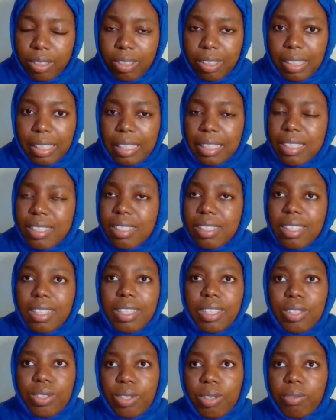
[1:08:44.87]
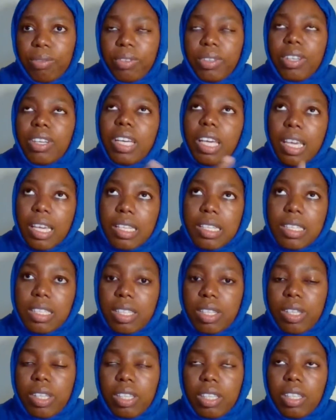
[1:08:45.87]
let each of your
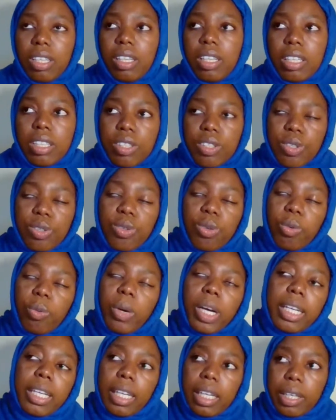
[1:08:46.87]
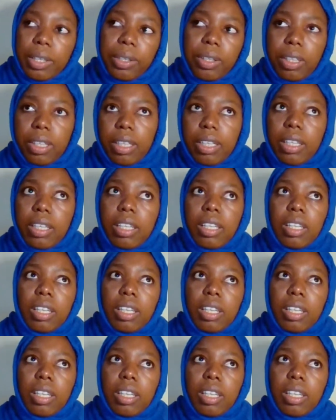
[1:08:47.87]
AC leads to one another.